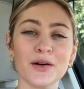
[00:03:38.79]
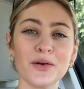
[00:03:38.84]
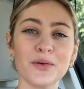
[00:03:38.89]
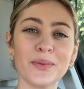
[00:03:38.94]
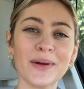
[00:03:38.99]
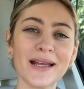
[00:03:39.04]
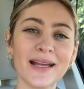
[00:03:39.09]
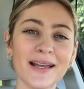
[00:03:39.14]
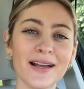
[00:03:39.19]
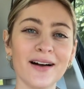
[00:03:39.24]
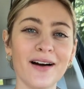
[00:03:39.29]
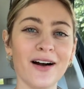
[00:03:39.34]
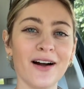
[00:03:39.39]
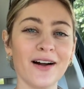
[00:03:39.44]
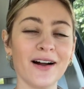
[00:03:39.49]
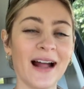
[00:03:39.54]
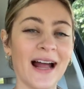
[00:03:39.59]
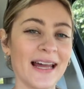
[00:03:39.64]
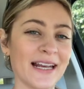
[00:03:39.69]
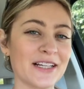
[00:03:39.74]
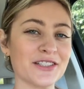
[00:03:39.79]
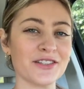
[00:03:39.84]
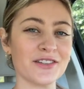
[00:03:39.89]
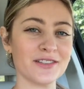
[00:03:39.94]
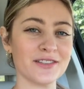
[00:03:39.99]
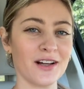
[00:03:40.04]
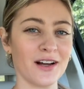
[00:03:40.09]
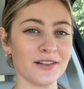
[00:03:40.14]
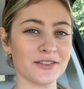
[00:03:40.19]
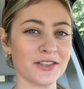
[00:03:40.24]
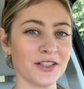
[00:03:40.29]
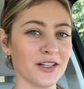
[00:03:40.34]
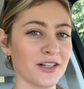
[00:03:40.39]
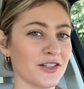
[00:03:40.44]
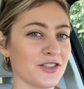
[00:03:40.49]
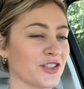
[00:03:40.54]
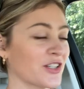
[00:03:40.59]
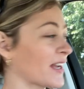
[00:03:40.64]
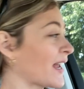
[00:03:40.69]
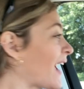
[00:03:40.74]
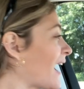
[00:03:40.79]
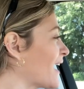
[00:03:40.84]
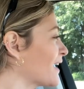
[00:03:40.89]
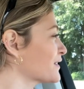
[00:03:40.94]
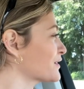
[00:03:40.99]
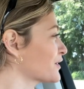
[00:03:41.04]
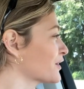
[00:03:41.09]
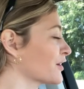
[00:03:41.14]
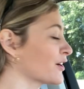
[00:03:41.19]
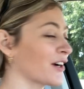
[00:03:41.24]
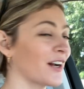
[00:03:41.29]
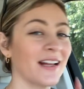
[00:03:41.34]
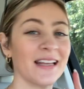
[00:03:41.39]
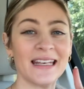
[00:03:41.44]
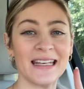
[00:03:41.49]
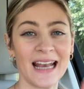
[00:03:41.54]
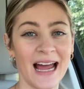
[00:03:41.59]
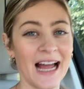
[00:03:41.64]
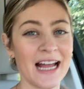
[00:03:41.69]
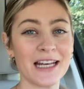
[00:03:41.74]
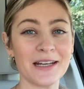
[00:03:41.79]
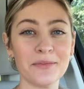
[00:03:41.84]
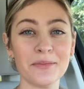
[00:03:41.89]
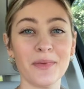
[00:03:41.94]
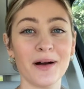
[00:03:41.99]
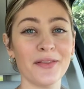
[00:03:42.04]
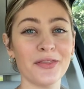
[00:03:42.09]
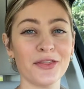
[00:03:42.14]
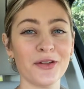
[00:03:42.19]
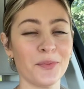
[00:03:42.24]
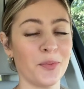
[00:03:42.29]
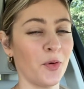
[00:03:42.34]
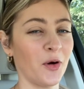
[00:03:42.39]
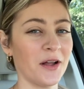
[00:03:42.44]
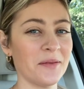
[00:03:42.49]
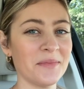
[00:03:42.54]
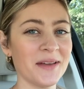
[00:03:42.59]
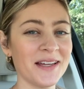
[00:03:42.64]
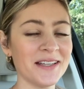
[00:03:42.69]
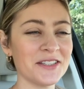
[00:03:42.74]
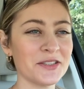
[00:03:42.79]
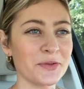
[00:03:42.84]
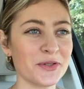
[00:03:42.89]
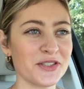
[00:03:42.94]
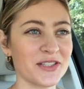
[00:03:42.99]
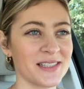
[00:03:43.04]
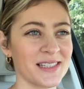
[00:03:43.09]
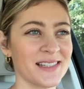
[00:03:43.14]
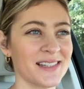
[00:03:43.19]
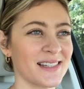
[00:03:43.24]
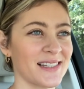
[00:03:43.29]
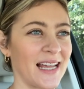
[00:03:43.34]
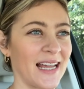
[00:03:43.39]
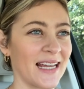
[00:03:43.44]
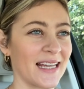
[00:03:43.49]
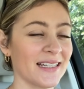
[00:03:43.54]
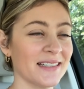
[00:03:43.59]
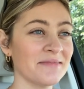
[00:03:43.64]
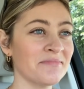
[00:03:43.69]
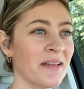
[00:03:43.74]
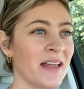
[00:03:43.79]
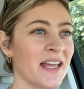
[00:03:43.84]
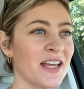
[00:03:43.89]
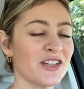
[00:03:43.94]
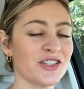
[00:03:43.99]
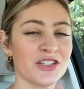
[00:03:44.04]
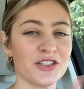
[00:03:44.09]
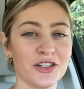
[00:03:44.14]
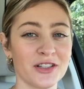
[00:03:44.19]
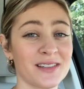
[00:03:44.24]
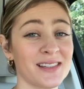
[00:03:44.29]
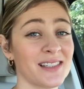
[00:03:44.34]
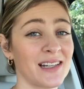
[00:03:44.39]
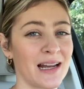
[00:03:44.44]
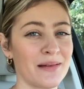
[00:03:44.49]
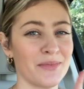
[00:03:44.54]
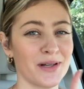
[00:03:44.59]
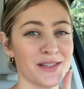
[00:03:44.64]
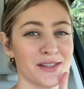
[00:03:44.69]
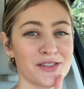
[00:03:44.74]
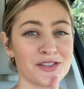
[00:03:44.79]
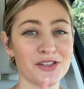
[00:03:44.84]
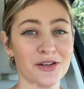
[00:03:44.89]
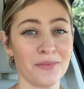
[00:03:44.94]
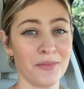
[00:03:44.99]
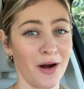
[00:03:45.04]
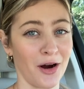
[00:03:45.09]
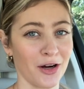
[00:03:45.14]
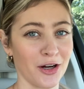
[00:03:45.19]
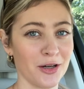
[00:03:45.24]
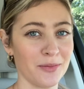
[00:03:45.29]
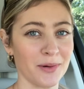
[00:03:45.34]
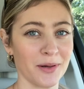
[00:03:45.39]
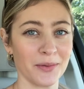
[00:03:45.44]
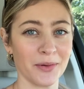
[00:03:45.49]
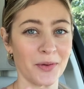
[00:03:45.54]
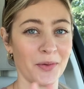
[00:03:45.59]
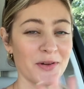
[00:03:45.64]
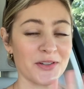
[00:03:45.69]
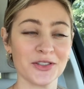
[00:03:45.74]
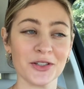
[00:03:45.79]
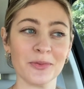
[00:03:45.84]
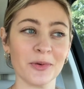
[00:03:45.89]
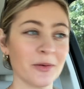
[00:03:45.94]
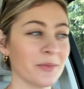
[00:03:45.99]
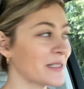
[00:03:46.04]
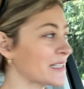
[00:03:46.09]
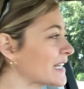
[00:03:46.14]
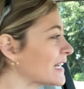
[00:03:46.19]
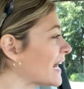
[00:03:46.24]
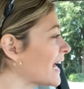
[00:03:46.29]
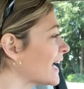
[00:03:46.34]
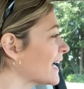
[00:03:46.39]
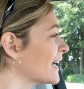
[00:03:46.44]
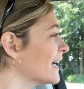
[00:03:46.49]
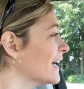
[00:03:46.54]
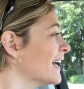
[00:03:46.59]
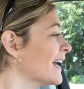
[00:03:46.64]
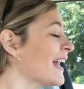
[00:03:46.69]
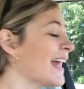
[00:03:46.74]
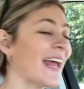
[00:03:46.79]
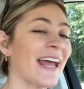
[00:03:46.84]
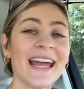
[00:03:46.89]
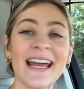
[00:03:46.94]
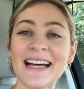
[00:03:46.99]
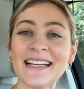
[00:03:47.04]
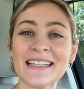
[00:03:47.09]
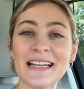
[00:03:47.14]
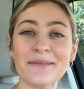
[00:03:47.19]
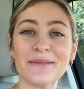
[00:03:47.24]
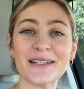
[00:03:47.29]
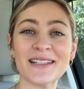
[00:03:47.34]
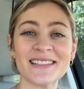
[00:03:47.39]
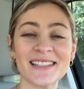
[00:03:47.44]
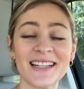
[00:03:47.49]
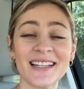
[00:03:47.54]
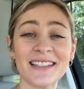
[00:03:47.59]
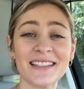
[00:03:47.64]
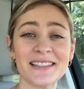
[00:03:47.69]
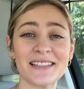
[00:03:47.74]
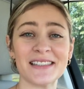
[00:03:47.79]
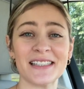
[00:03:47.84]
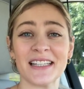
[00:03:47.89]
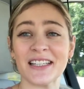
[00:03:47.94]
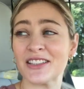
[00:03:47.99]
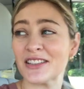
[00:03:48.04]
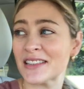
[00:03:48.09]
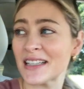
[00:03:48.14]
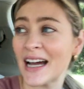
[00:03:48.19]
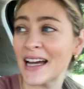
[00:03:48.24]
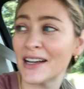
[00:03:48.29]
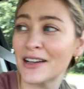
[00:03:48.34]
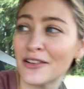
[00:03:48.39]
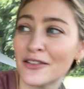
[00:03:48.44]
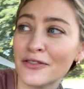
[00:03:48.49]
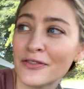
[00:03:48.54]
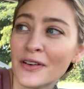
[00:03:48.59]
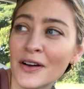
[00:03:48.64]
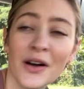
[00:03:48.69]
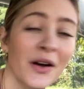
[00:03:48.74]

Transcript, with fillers: We are heading to the doctor. She has her nine month appointment, which is insane. She turns nine months tomorrow, but we're going to her appointment today. And I'm excited to see just kind of